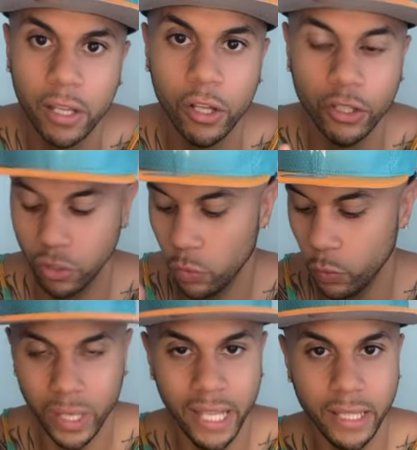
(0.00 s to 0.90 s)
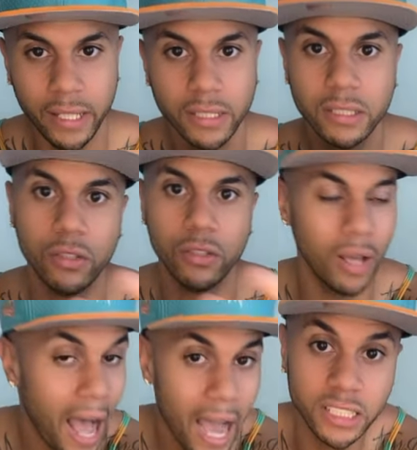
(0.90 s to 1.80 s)
So when you eat this,
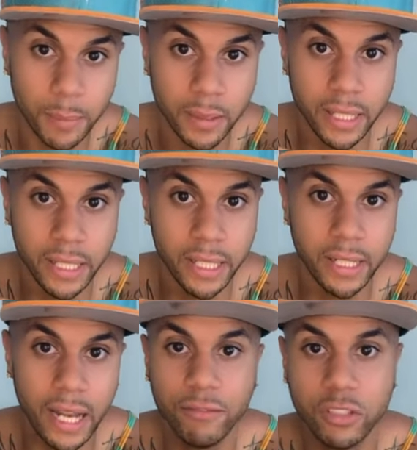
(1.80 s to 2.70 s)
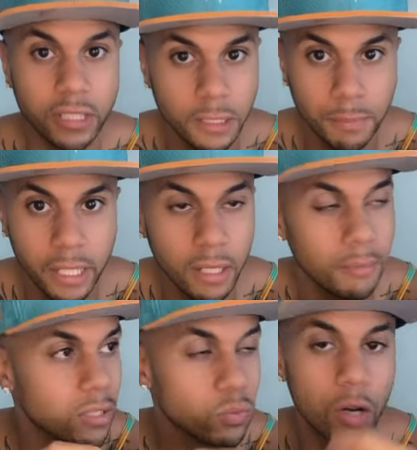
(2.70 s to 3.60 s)
I typically eat it after 6 p.m.
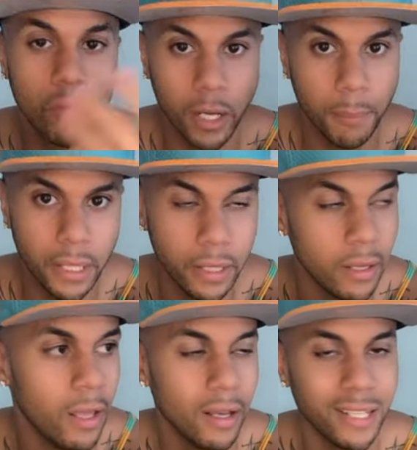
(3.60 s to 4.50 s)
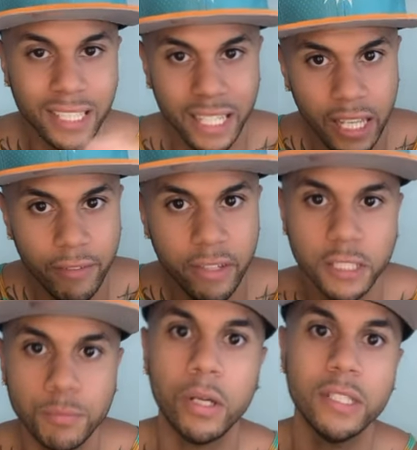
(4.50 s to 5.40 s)
That's when I recommend it, because in the evening is
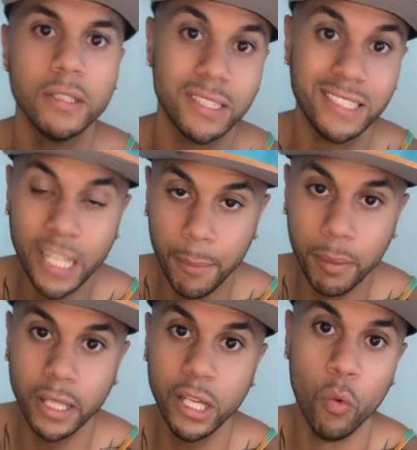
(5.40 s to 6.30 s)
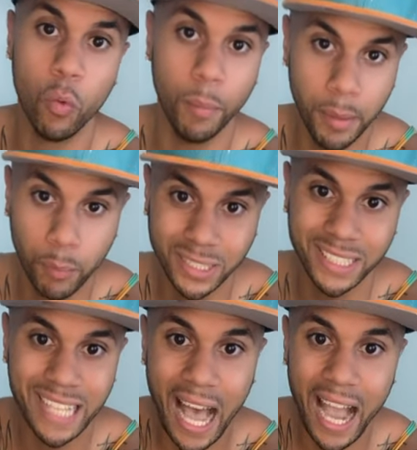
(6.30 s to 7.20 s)
typically when people's
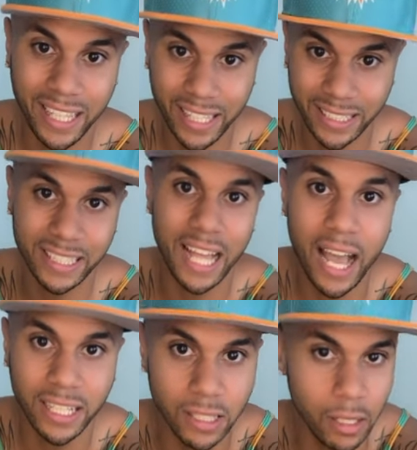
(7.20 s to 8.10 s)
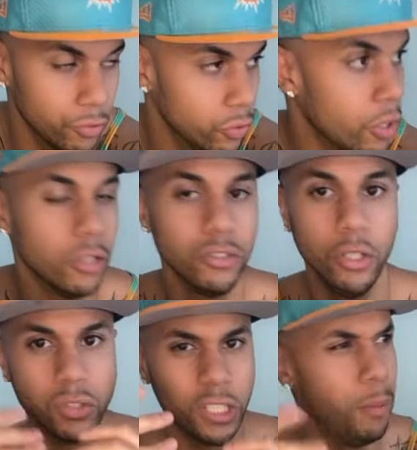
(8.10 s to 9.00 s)
anxiety is at the highest level. So you'll
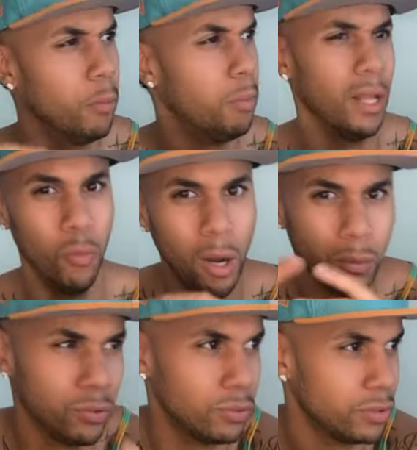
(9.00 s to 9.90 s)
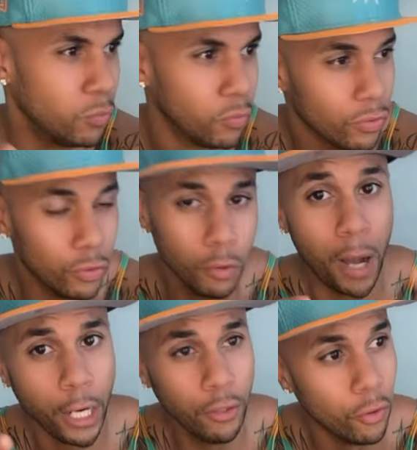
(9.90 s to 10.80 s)
see people be like, why would you, your
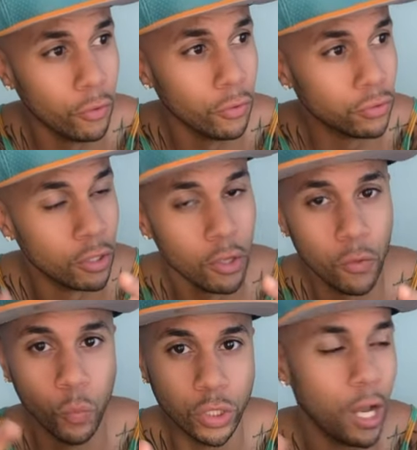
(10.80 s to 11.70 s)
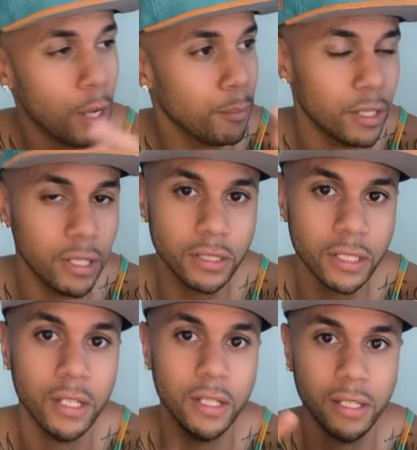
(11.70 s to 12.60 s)
body knows what time it is.
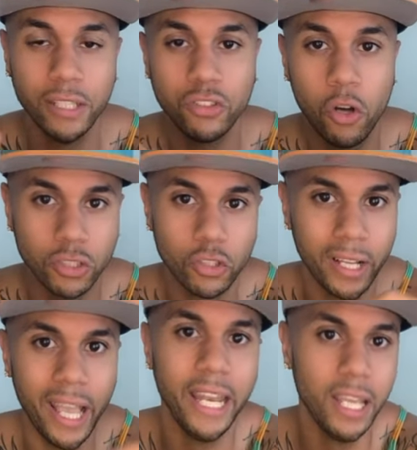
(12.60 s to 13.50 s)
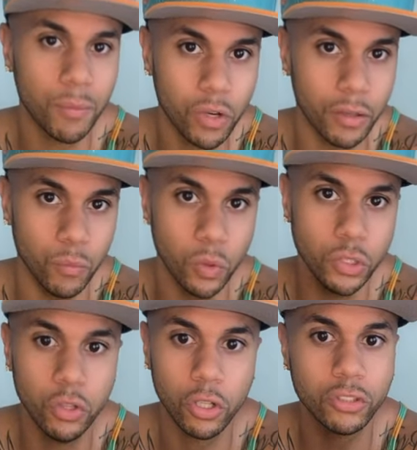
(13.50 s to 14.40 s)
Yeah, it's called circadian rhythm. Once you
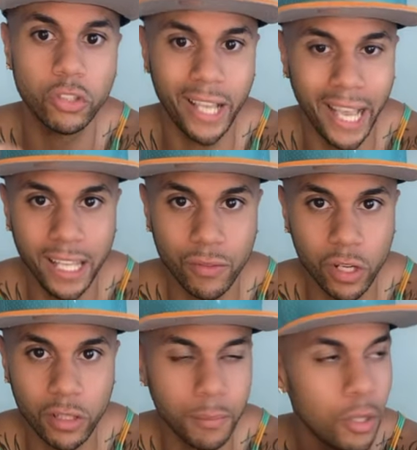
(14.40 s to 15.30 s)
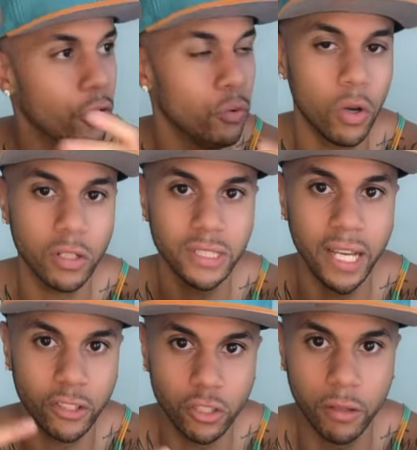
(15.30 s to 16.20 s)
learn circadian rhythm, you understand
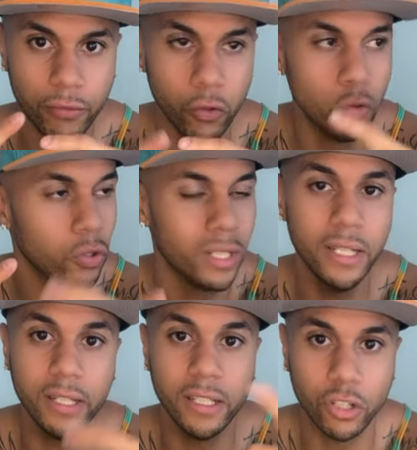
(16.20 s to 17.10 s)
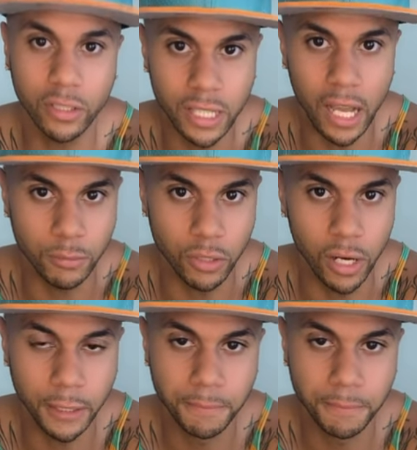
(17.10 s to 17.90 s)
there's certain foods you could eat at certain times, all right?